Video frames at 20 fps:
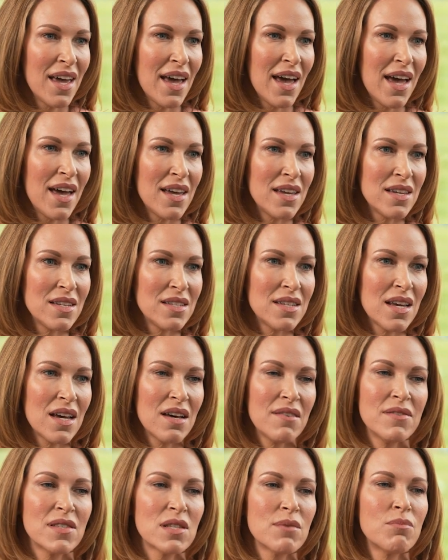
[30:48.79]
and
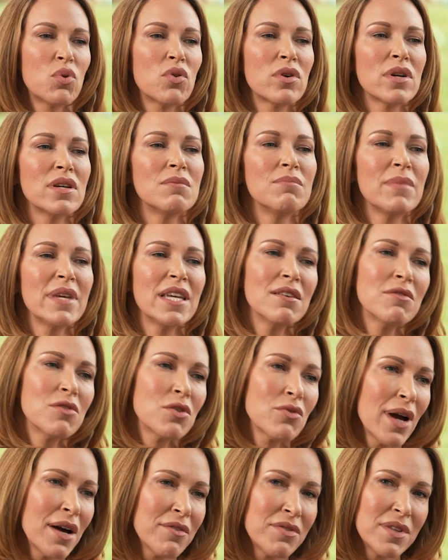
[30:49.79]
have supported me
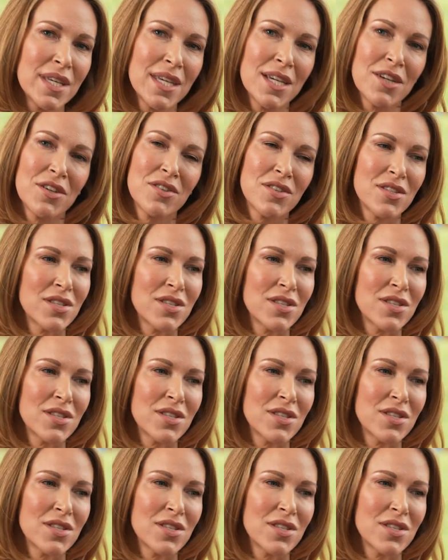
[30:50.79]
throughout the years.